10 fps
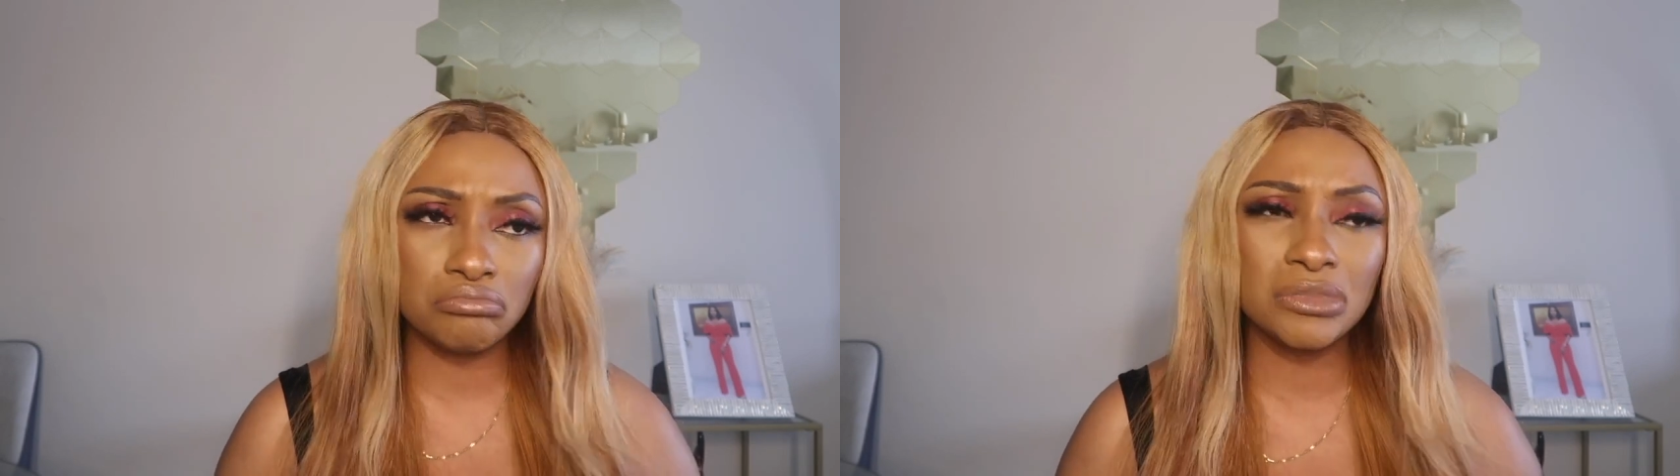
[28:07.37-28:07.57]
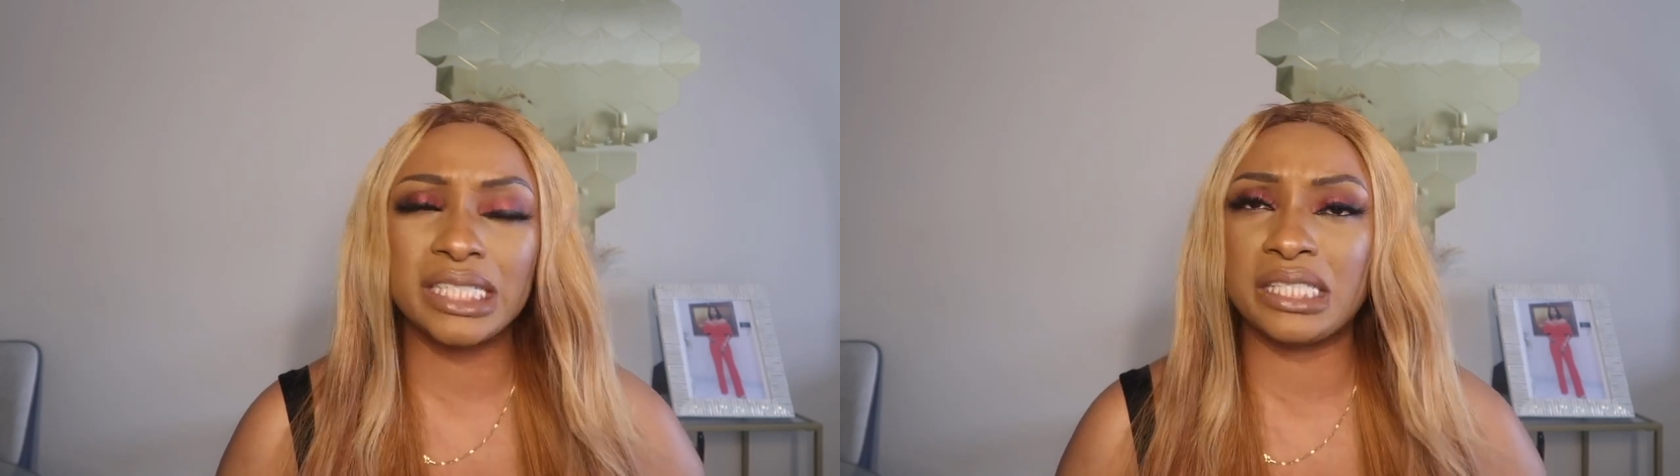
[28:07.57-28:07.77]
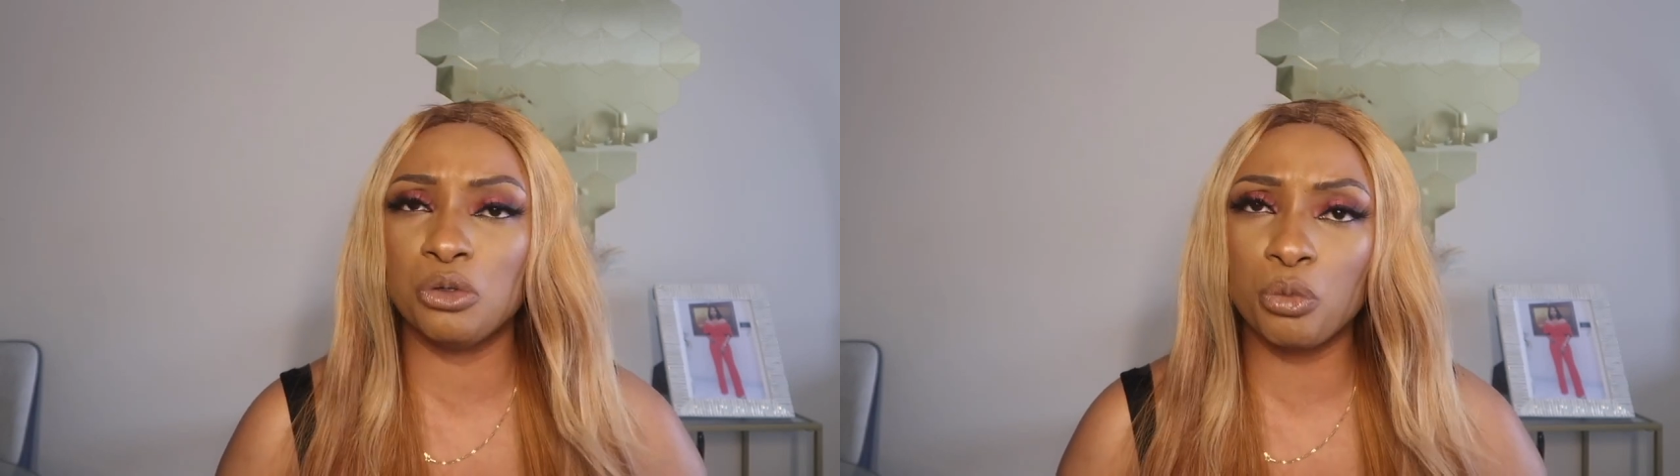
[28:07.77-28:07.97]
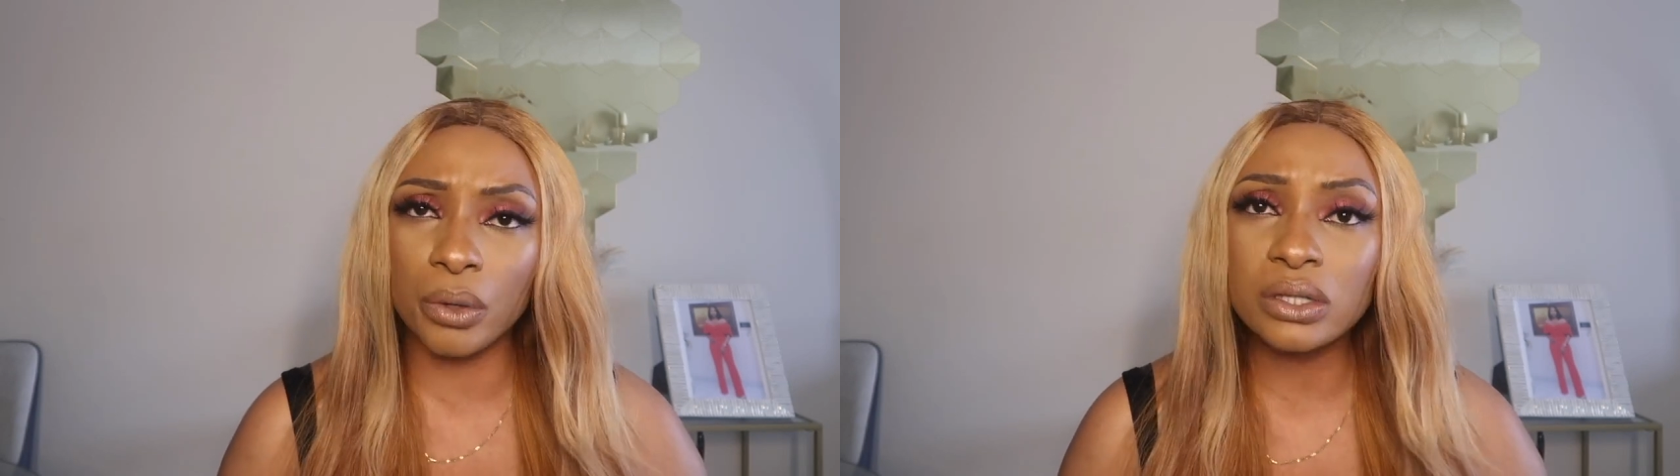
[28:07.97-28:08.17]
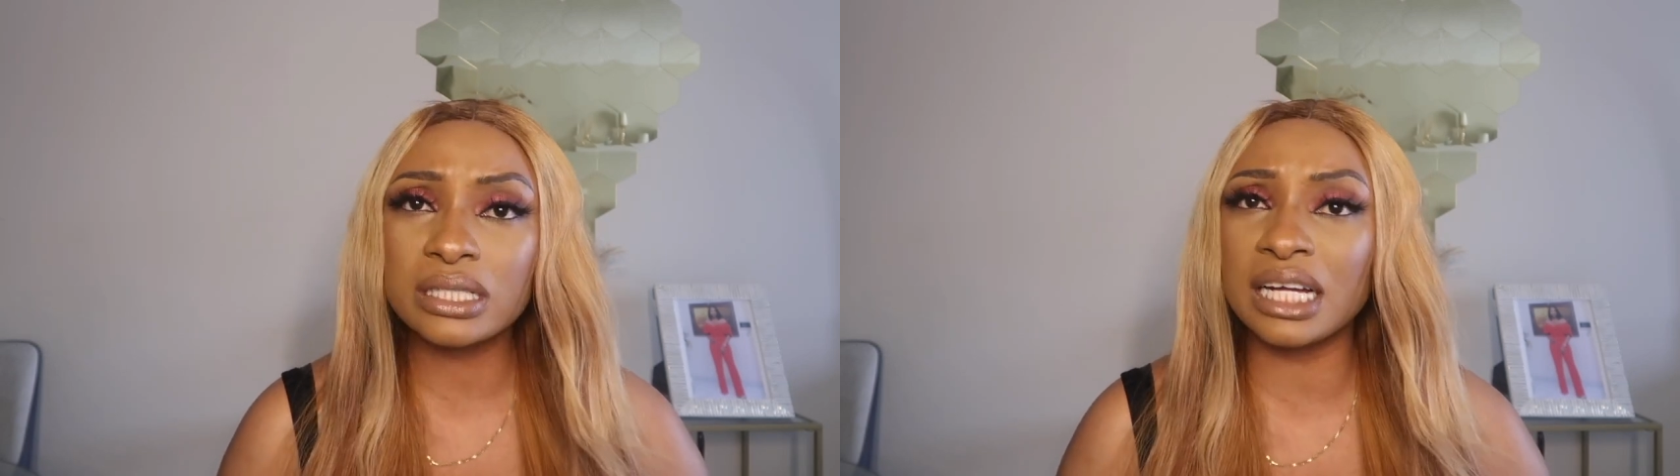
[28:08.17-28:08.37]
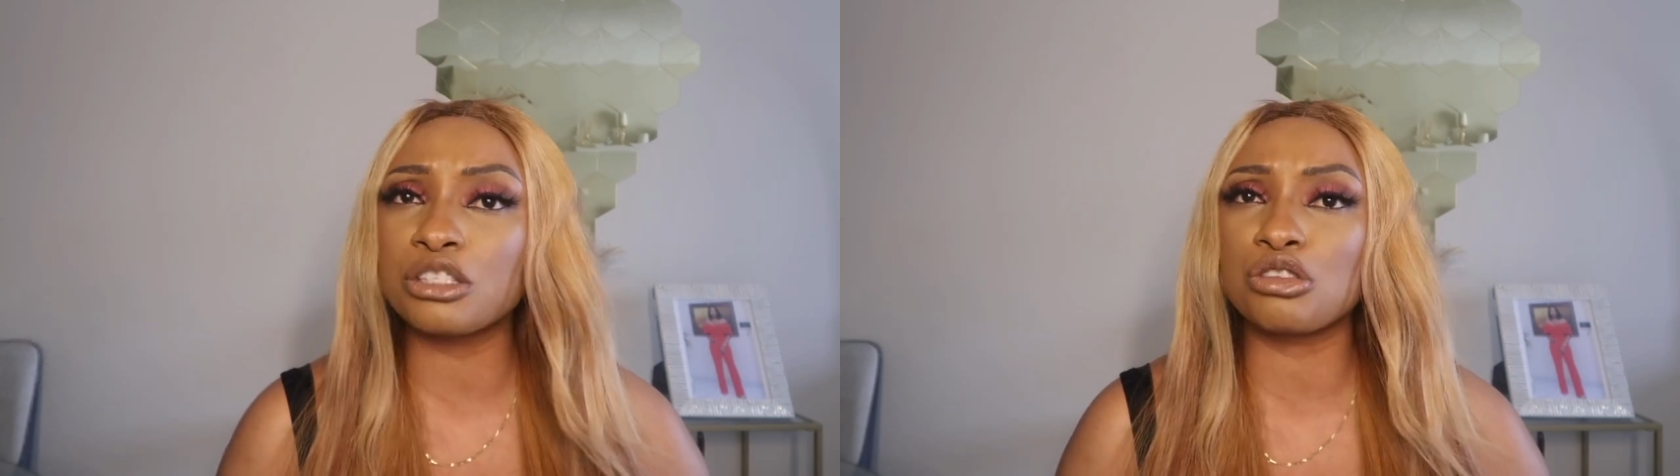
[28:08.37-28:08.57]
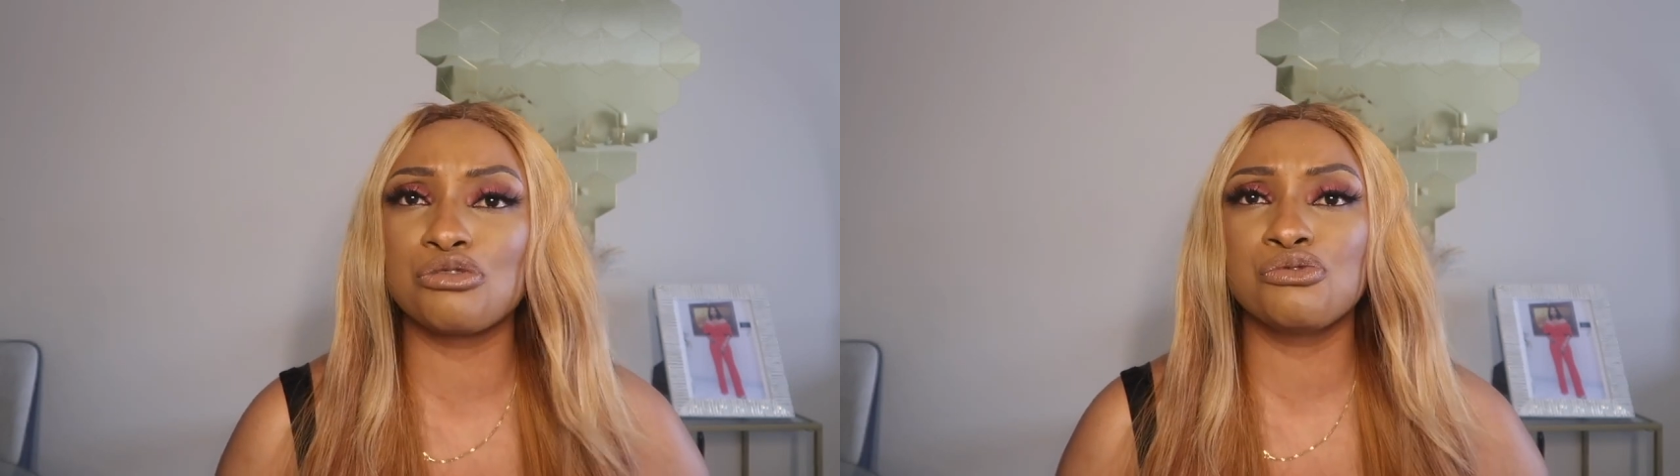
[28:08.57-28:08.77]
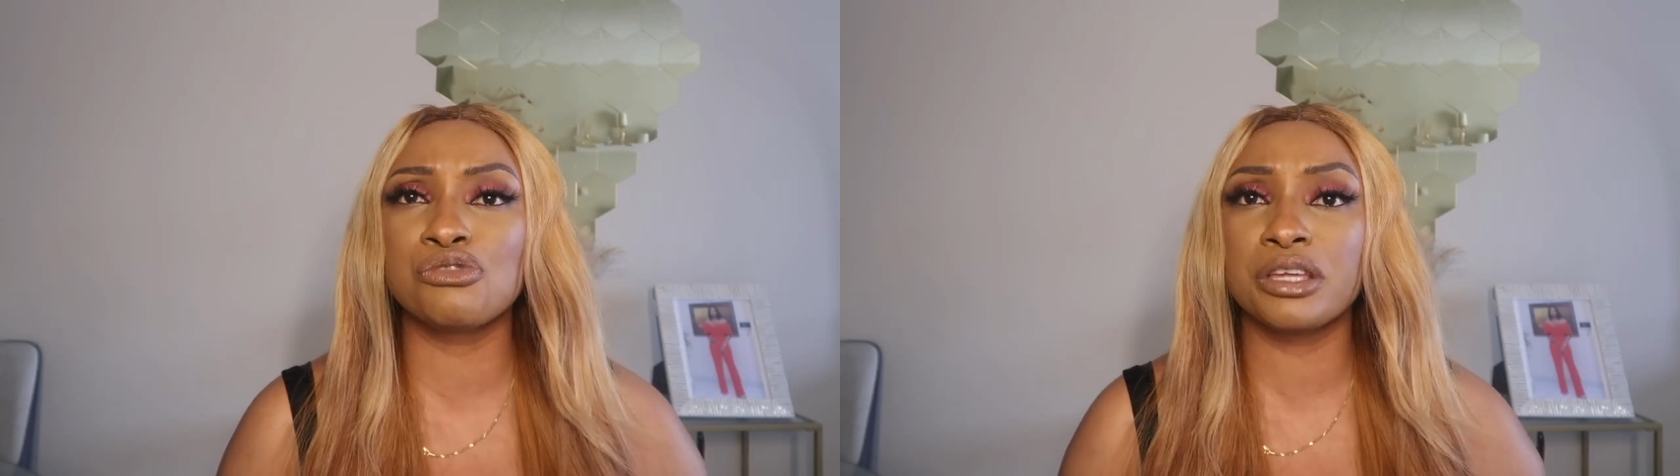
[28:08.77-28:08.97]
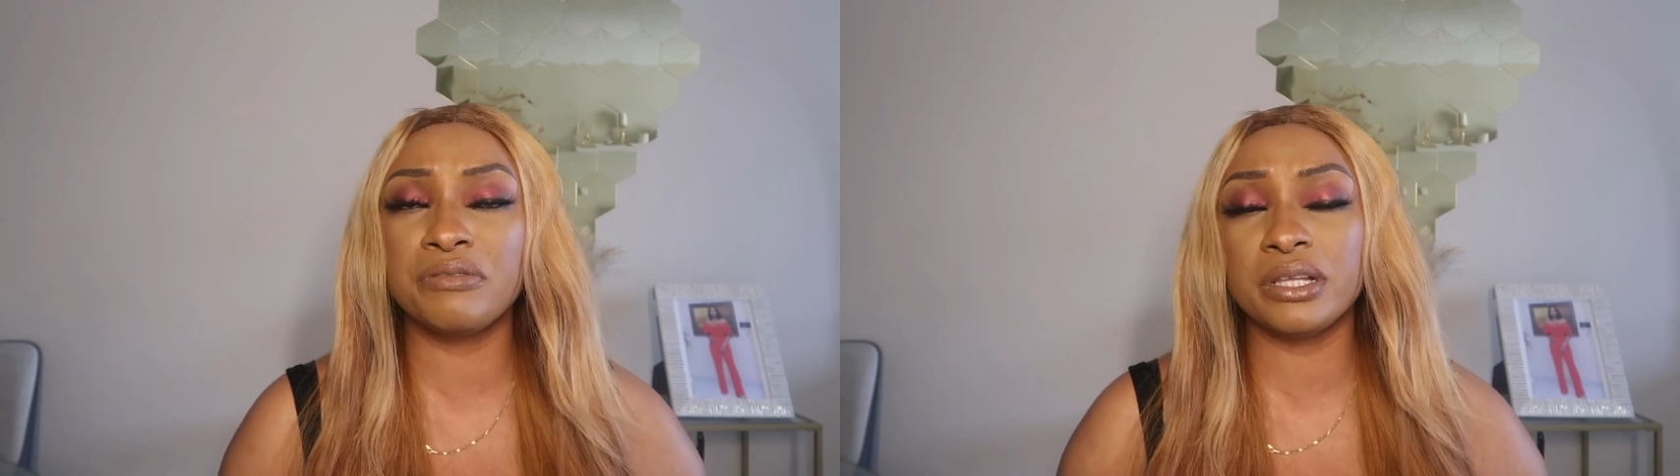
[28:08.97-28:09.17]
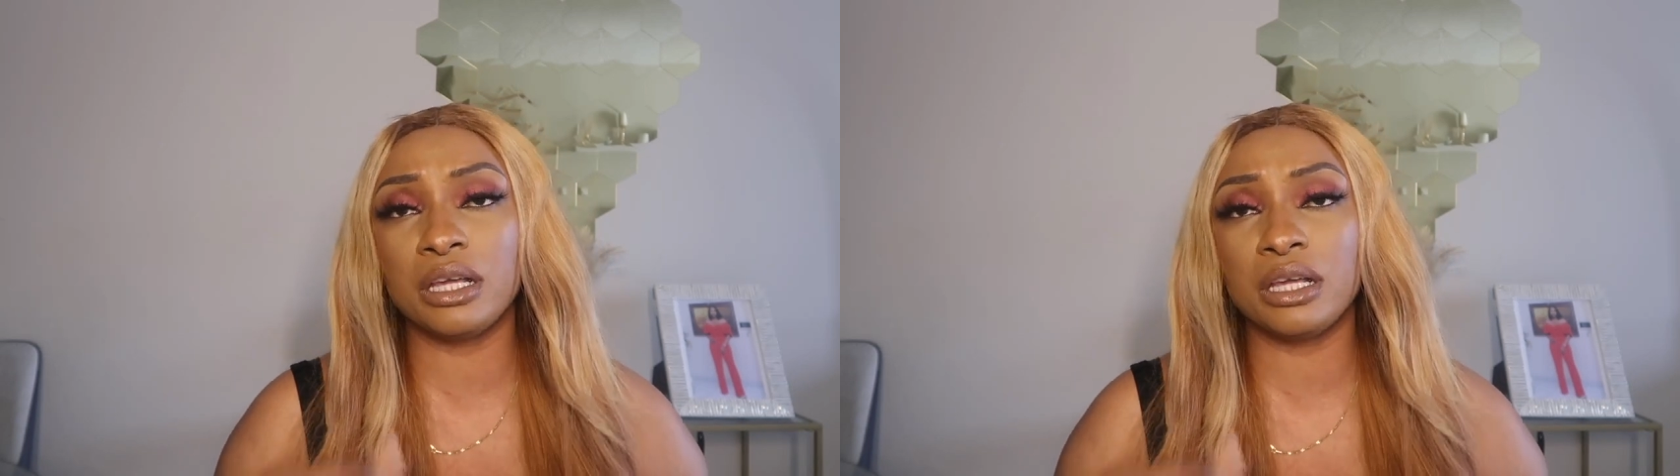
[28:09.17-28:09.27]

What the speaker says: it still boils down to giving